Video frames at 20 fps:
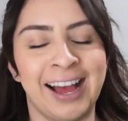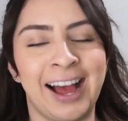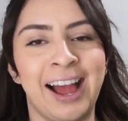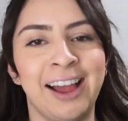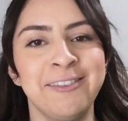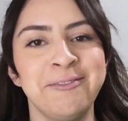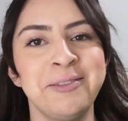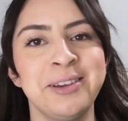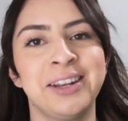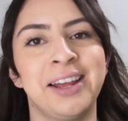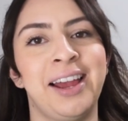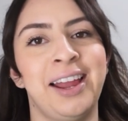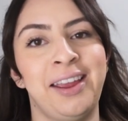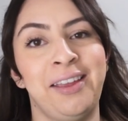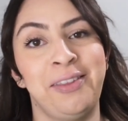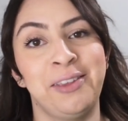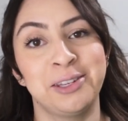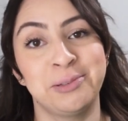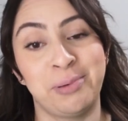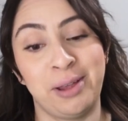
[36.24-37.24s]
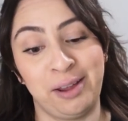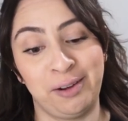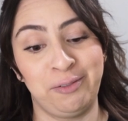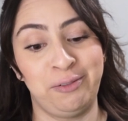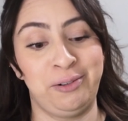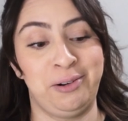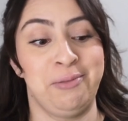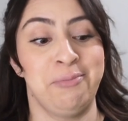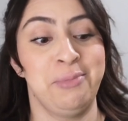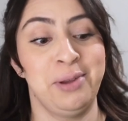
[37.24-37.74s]
I've been eyeing this bag
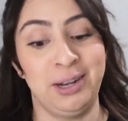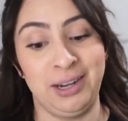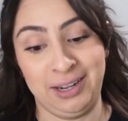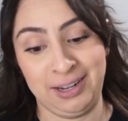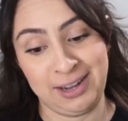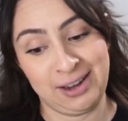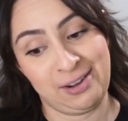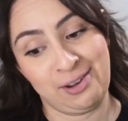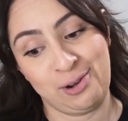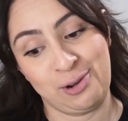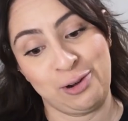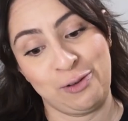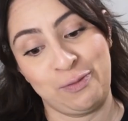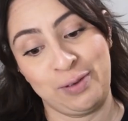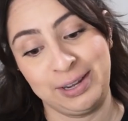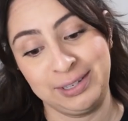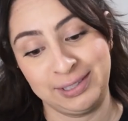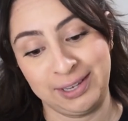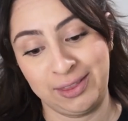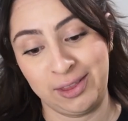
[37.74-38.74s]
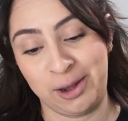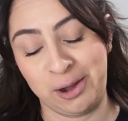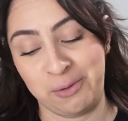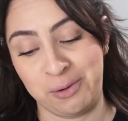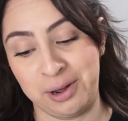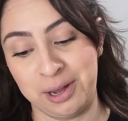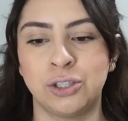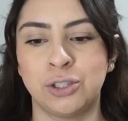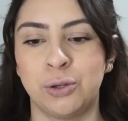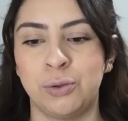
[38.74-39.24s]
for a minute now. I don't know if I said that
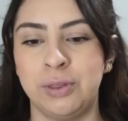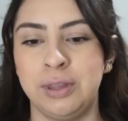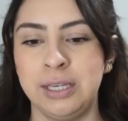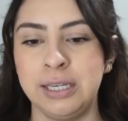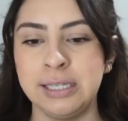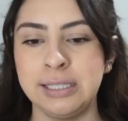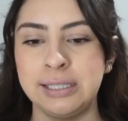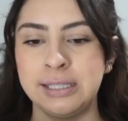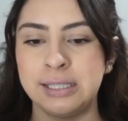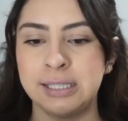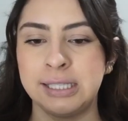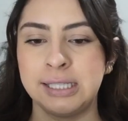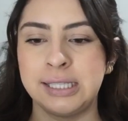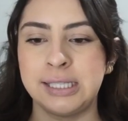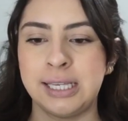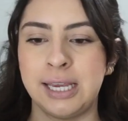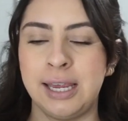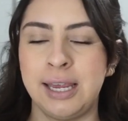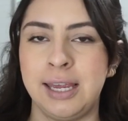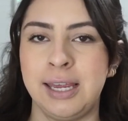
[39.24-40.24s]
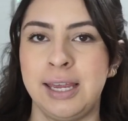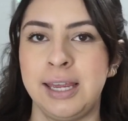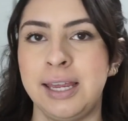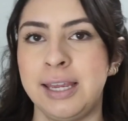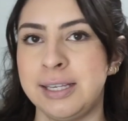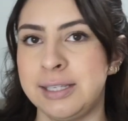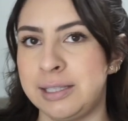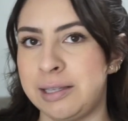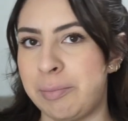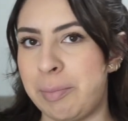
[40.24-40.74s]
already. So this
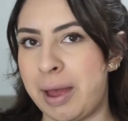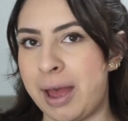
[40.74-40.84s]
is the